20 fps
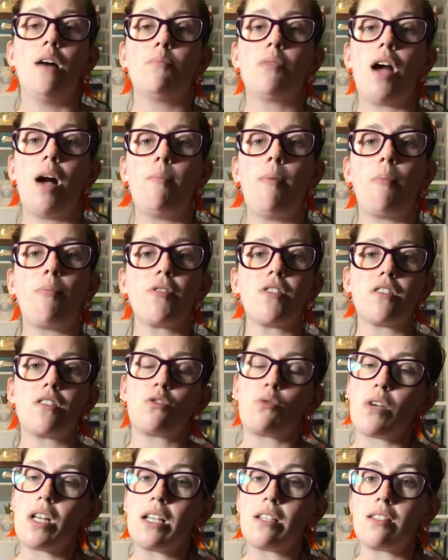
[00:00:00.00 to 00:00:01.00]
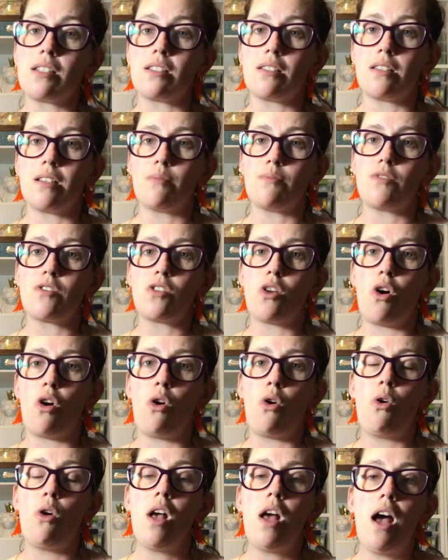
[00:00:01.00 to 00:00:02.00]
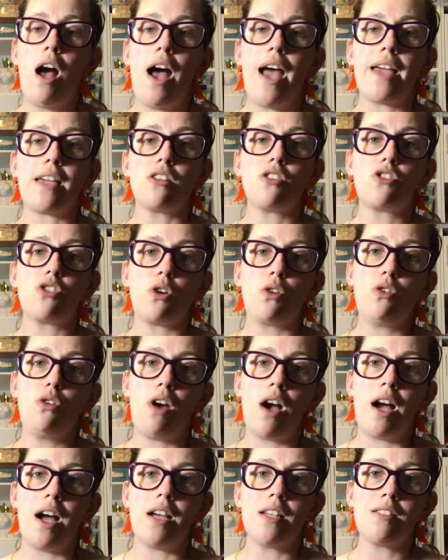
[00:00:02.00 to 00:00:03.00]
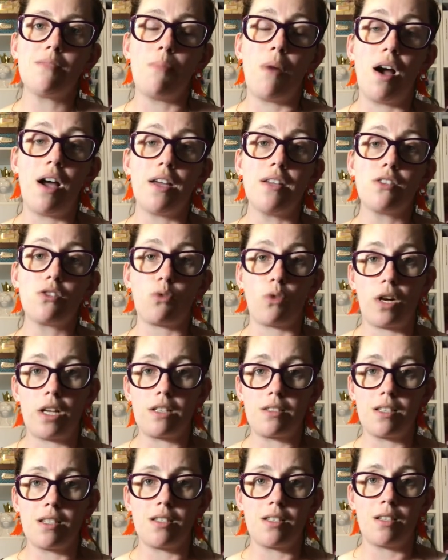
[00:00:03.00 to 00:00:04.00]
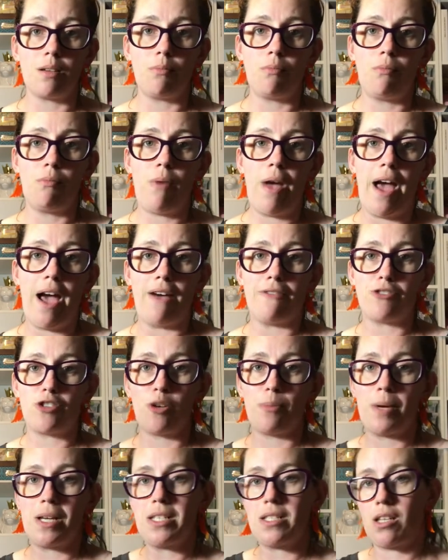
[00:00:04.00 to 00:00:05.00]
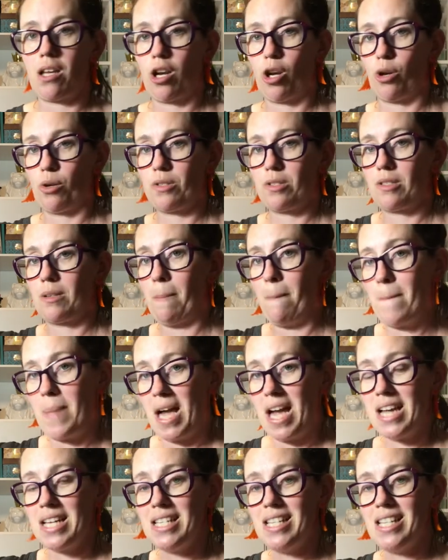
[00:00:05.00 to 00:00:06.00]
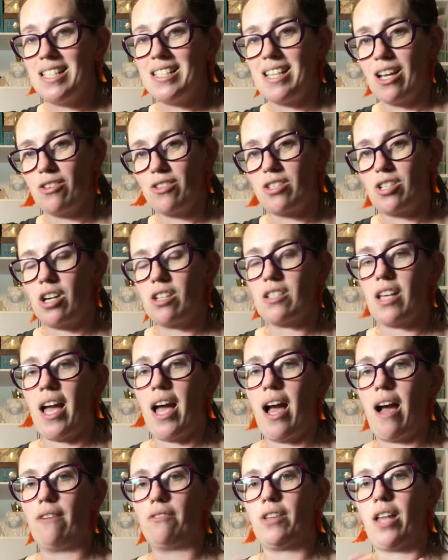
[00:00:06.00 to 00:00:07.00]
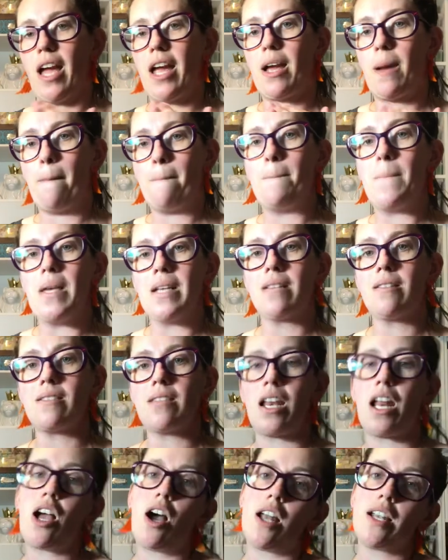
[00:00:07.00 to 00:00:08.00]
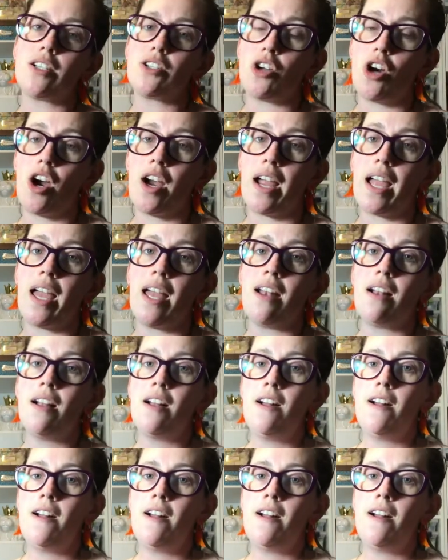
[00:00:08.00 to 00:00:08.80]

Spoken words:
Come up with a sorting system. So I can show you guys my sorting system after my son goes to bed. Downstairs I have like bins that I got at Target.